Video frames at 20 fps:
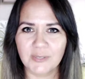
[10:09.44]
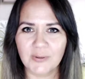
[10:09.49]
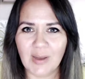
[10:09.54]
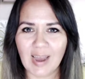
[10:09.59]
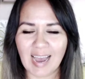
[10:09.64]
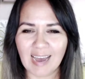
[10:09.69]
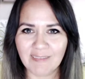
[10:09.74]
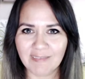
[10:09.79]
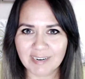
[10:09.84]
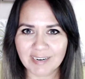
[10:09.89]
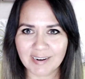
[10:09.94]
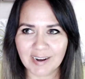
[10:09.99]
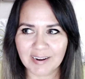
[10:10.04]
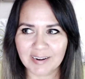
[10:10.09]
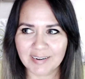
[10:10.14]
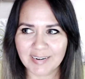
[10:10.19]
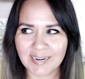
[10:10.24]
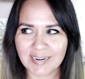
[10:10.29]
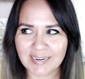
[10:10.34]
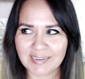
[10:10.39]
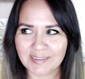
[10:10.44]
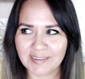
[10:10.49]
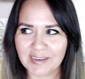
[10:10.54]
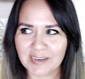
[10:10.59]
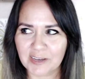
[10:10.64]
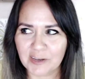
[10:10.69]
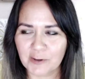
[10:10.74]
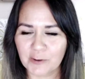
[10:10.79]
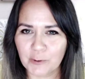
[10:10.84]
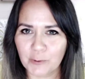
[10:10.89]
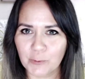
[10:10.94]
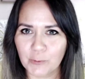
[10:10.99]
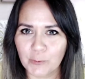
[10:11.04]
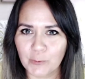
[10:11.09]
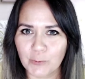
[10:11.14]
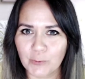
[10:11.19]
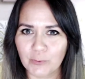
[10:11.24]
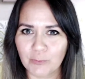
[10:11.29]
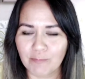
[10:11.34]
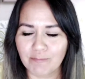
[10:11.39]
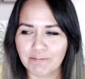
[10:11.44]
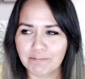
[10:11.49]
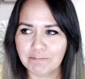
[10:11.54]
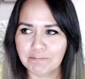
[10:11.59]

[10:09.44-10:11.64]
I haven't gotten any like cool